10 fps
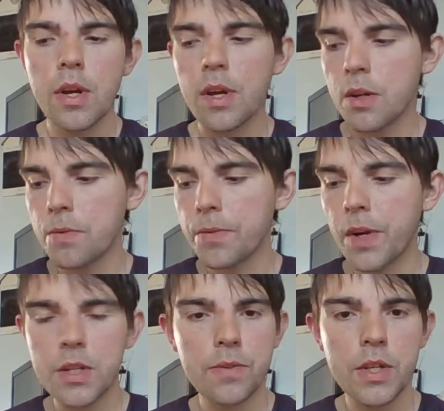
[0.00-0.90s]

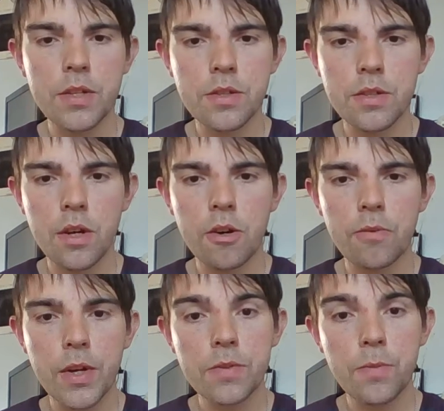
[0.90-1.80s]
Thanks
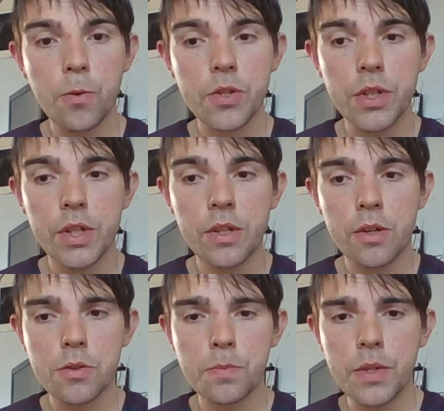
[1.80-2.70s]
for watching, and
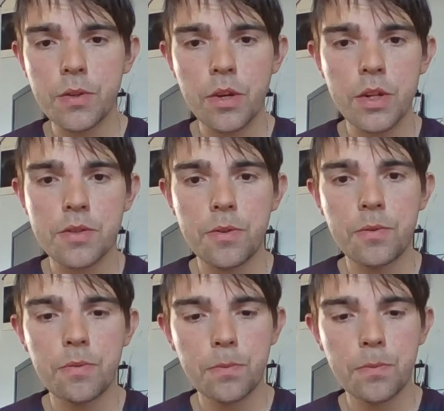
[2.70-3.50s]
I'll speak to you guys soon.